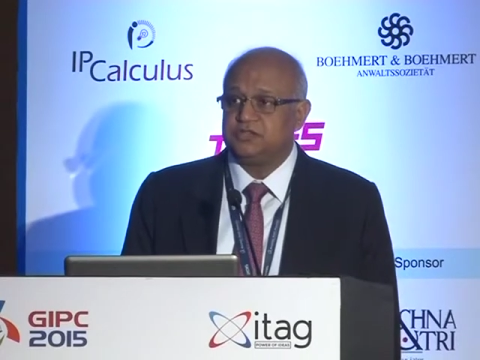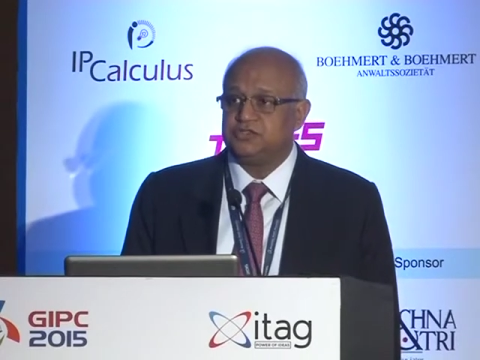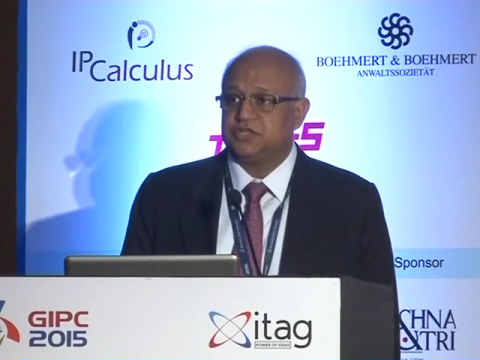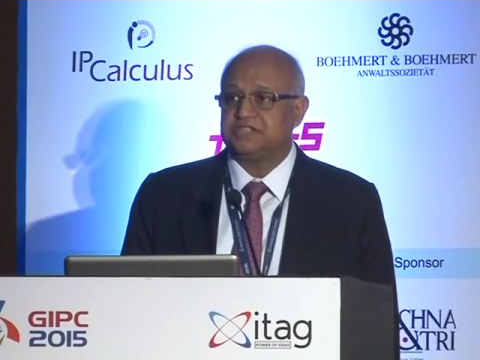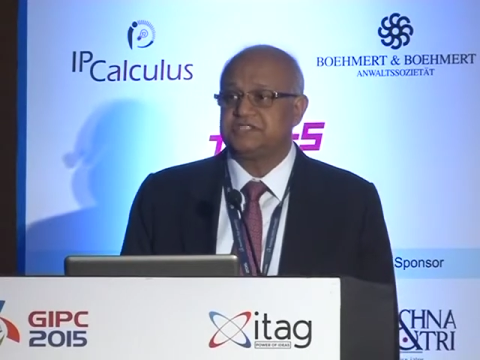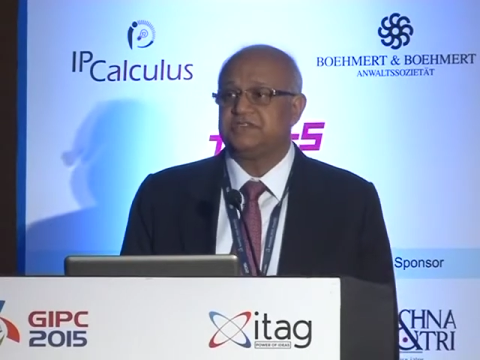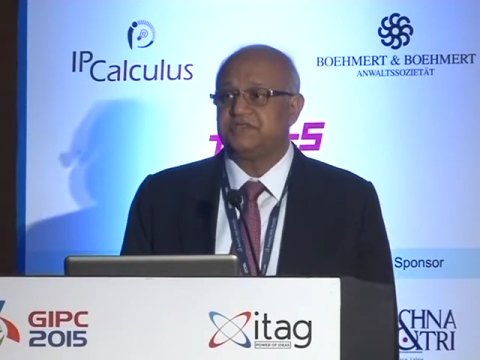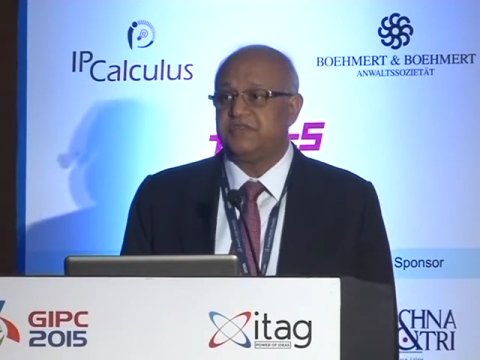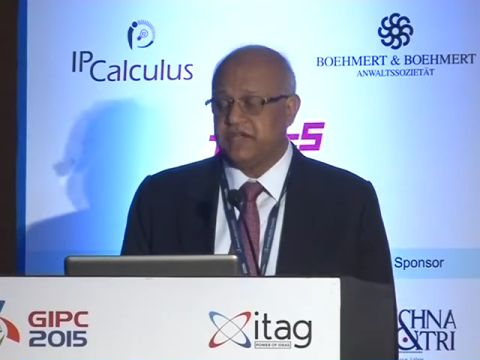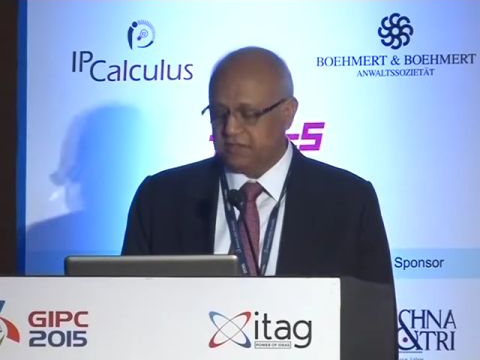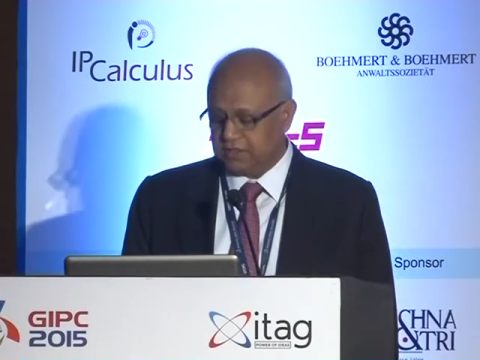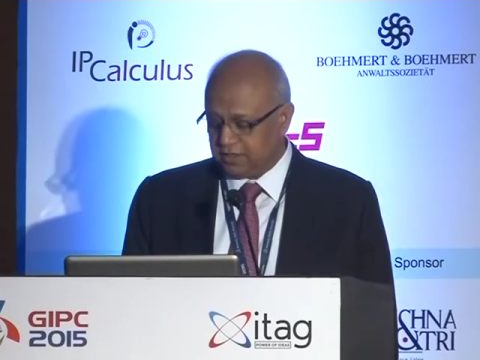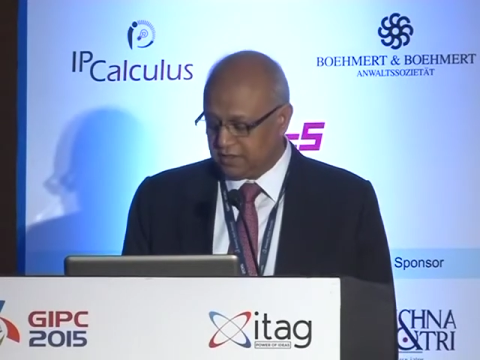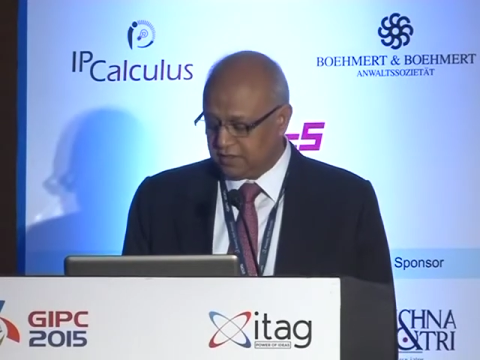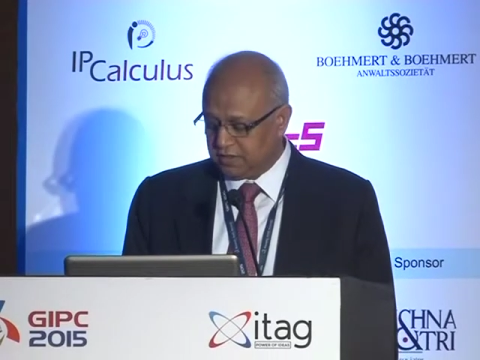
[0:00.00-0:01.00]

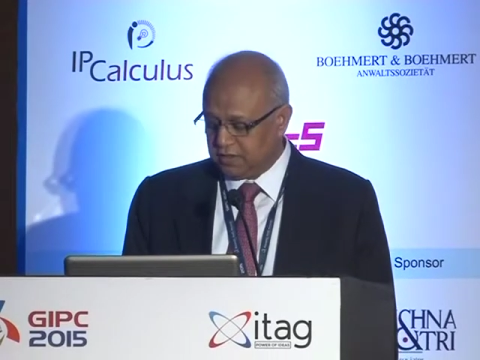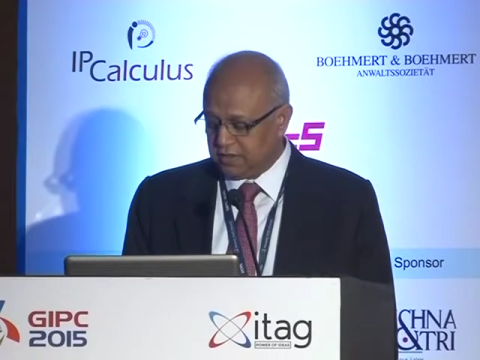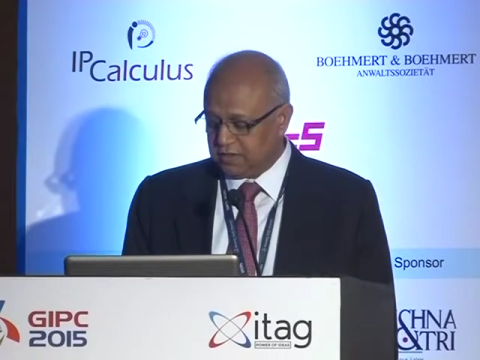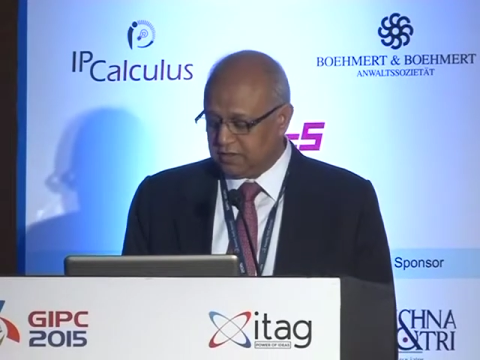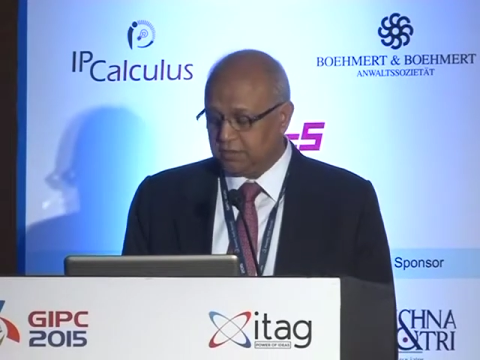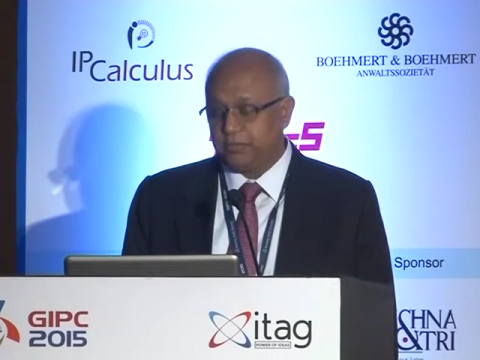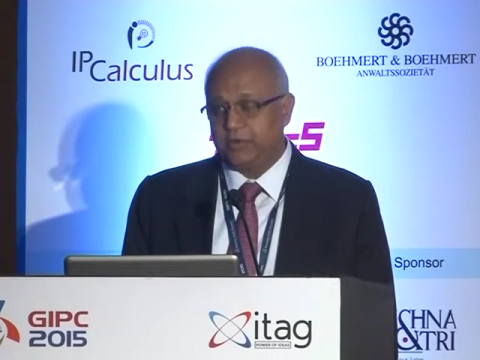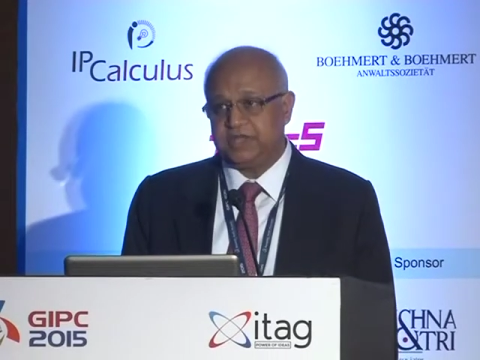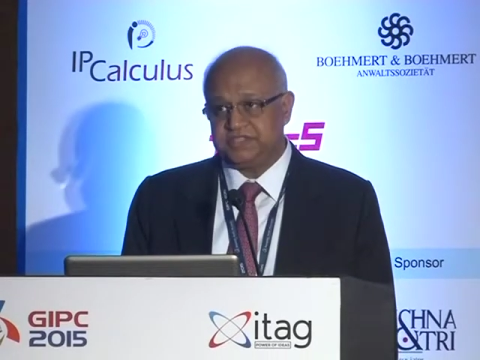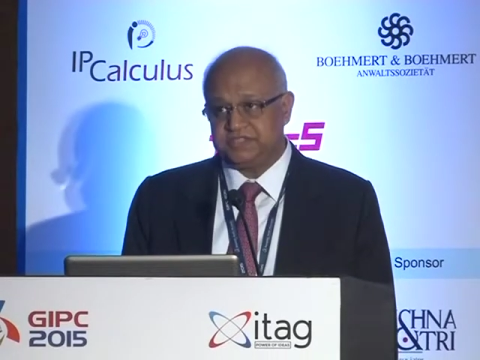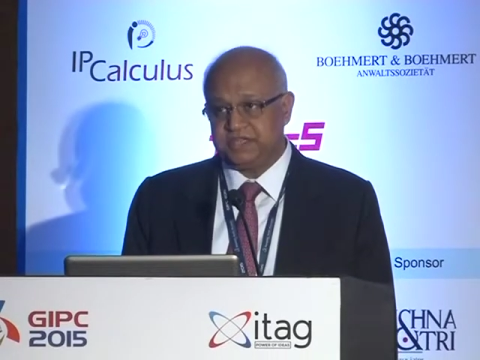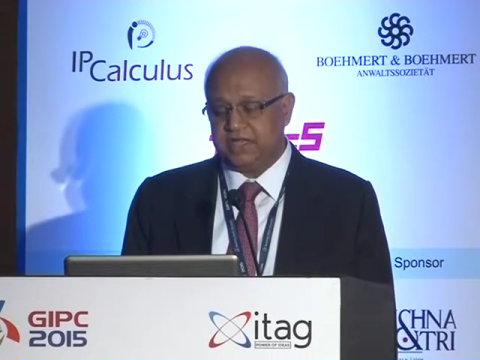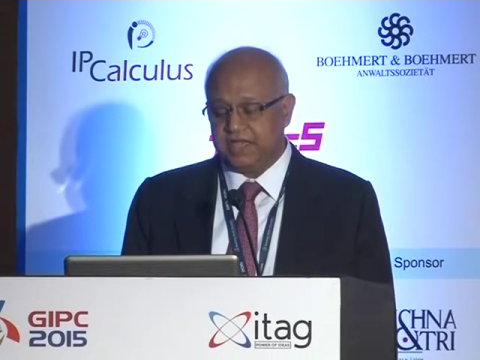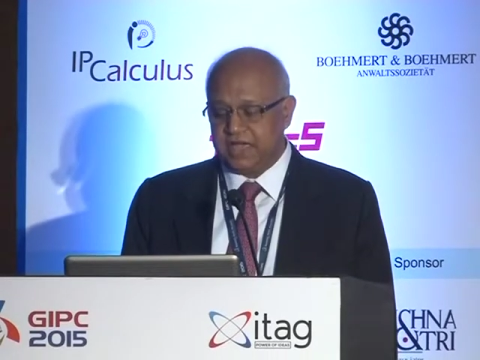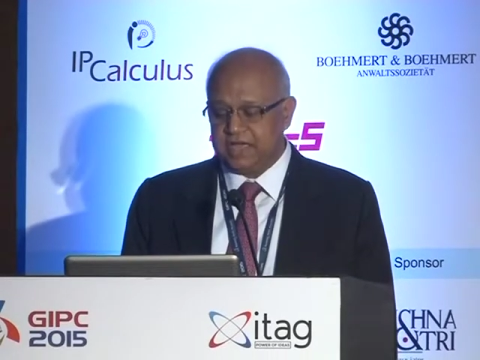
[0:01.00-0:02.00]
justifying the
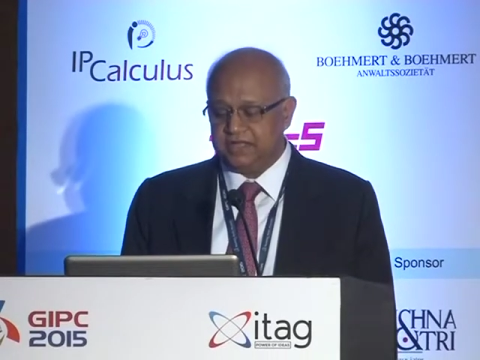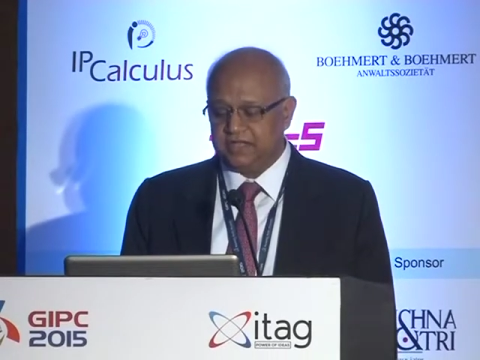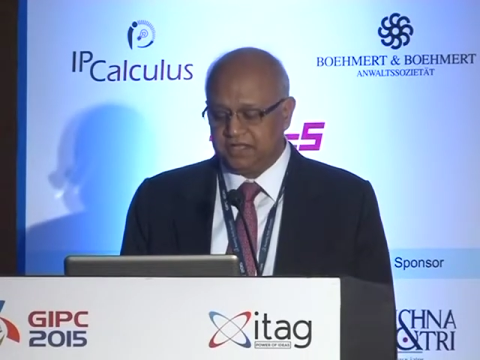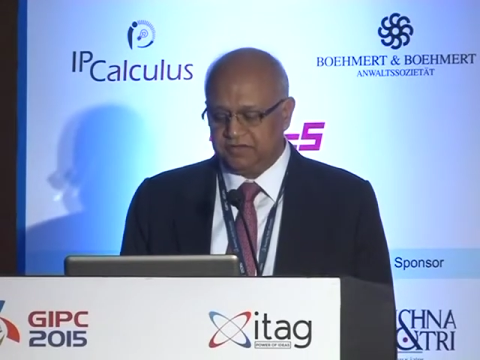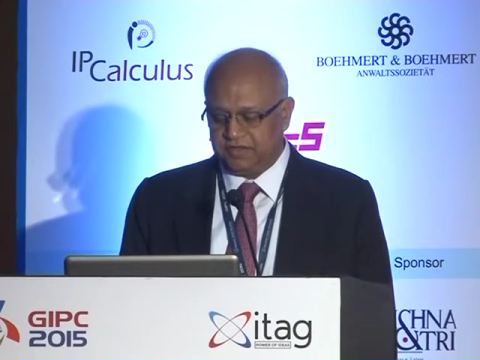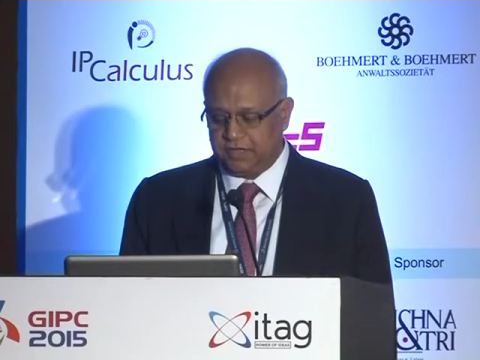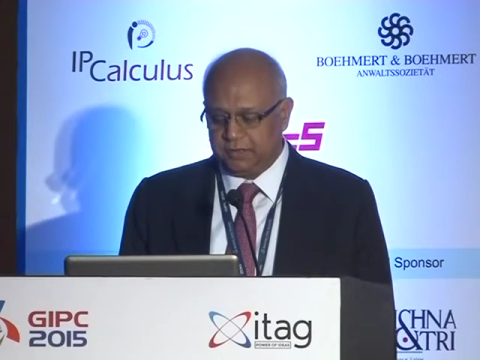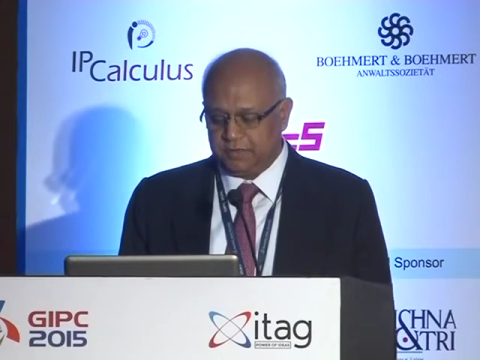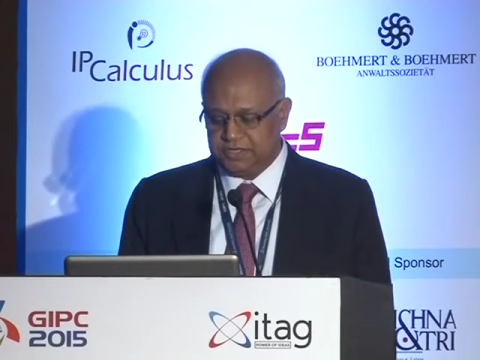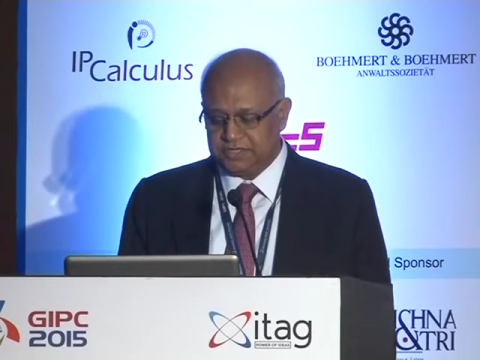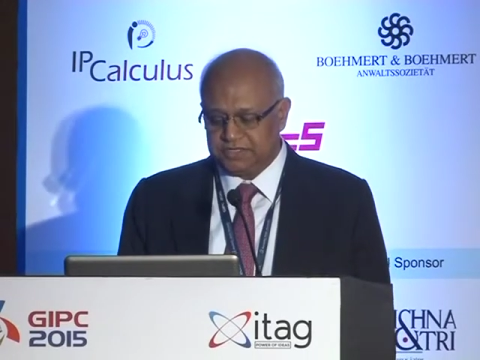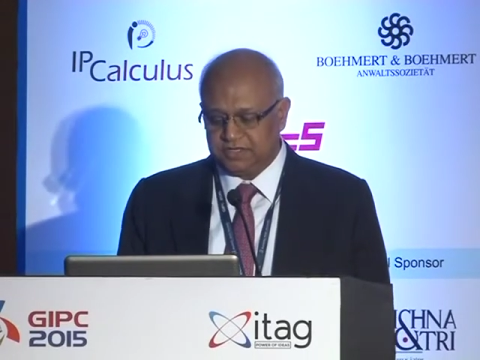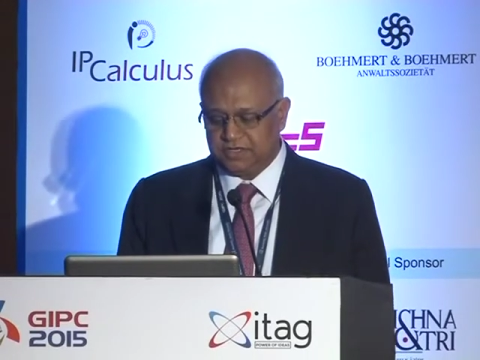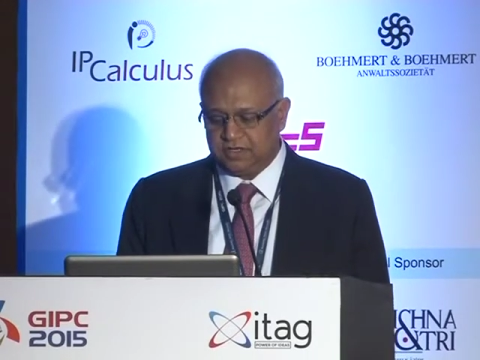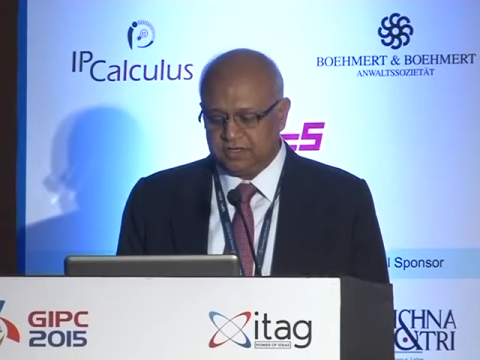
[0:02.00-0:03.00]
pricing and the
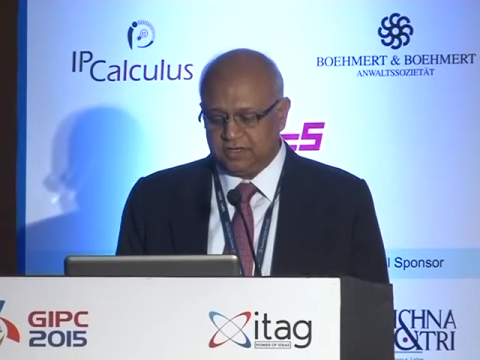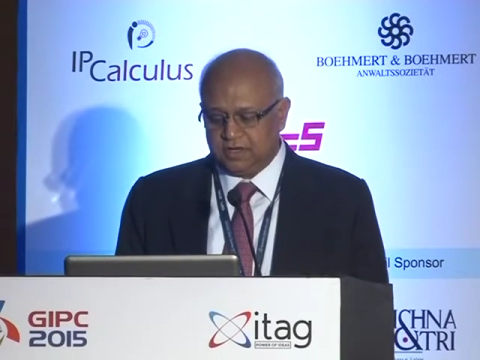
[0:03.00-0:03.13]
availability.